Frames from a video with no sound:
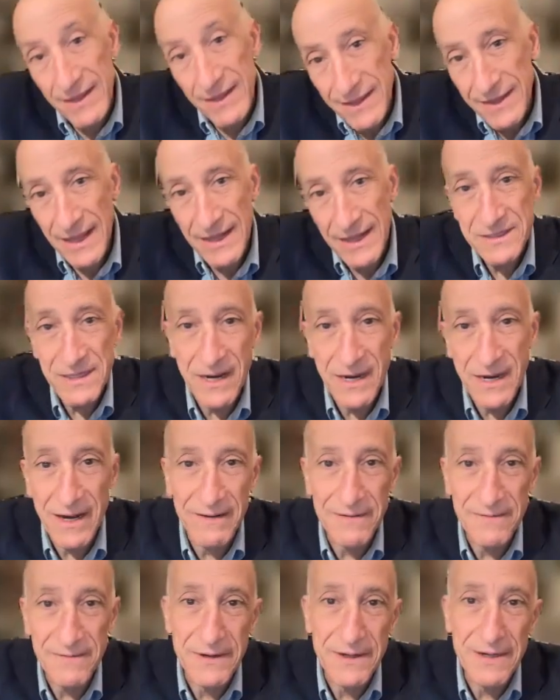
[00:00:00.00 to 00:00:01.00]
that's kind
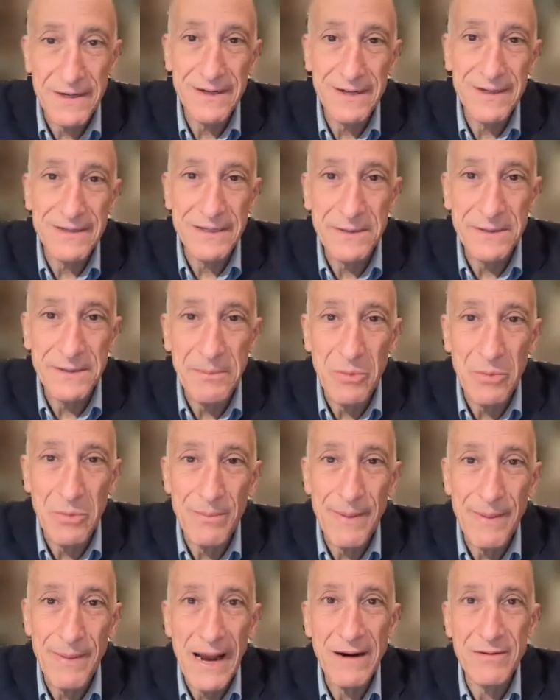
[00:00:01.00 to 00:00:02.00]
of a little bit more
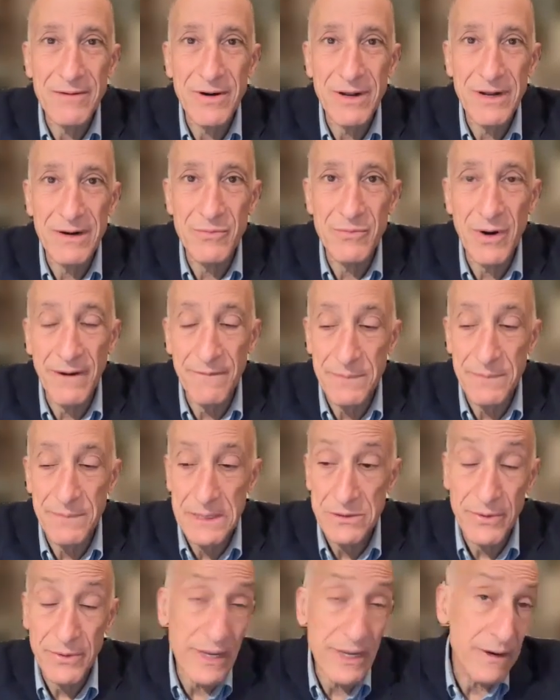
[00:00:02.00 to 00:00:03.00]
background on what I've been
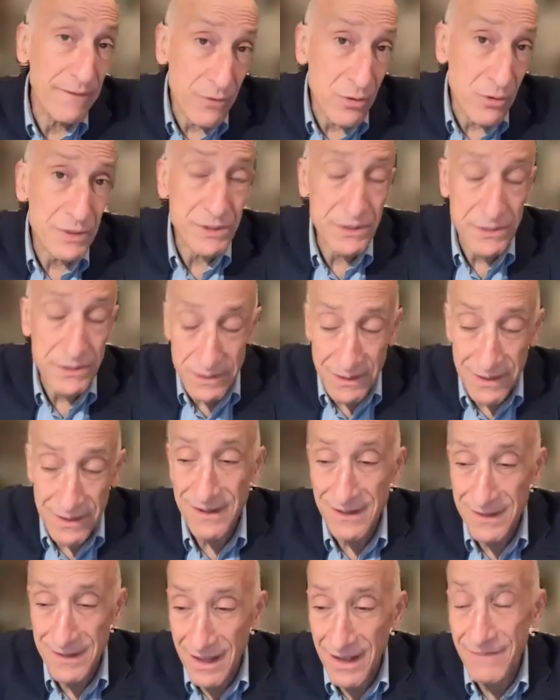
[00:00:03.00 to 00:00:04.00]
doing. And of course, a
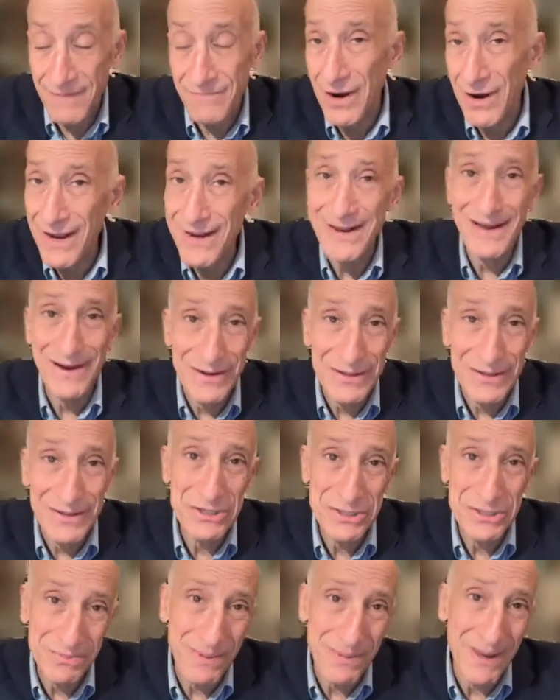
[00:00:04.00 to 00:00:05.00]
lot of writing on
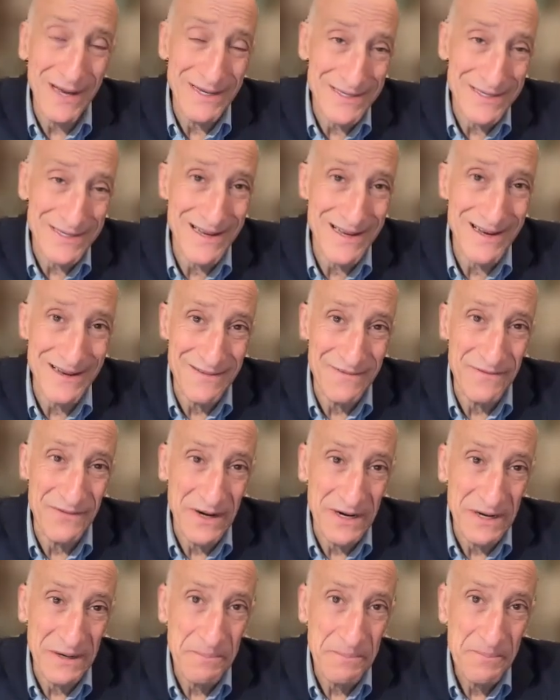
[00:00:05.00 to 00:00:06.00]
this space. I've
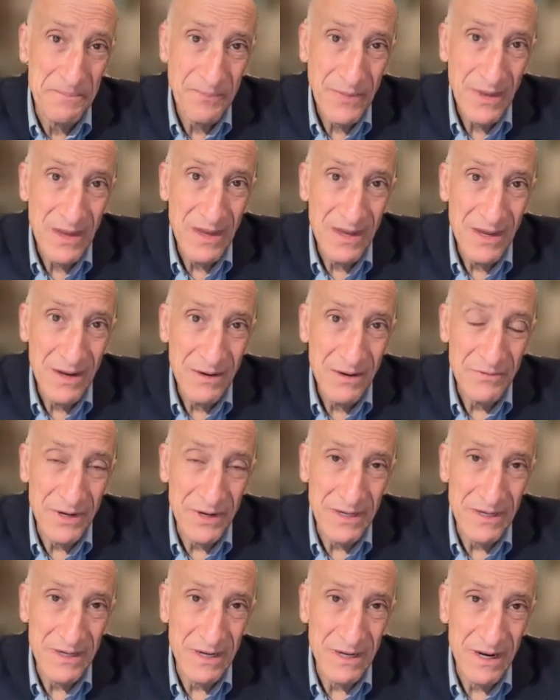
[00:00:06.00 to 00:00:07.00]

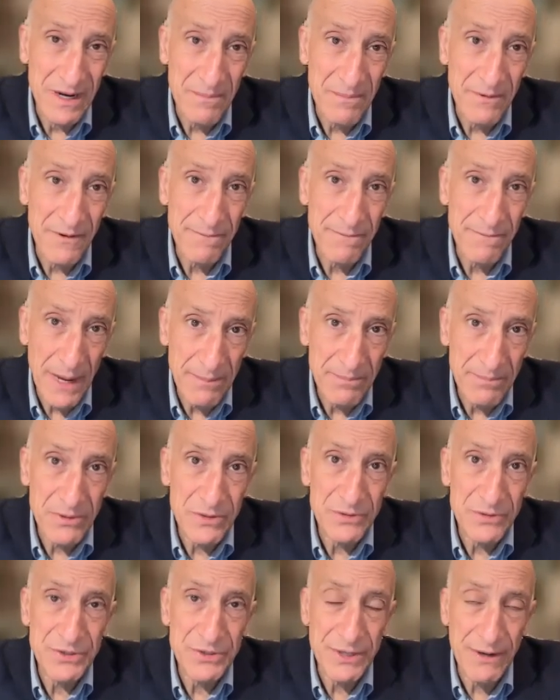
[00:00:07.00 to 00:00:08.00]
written a number of
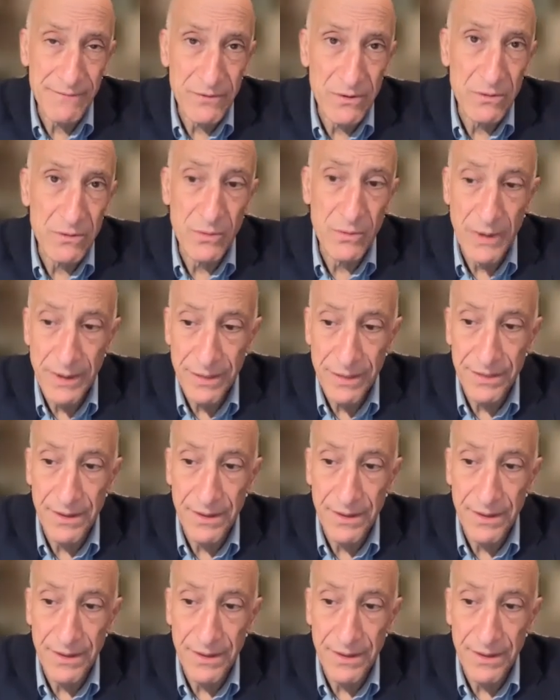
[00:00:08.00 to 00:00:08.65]
papers, several with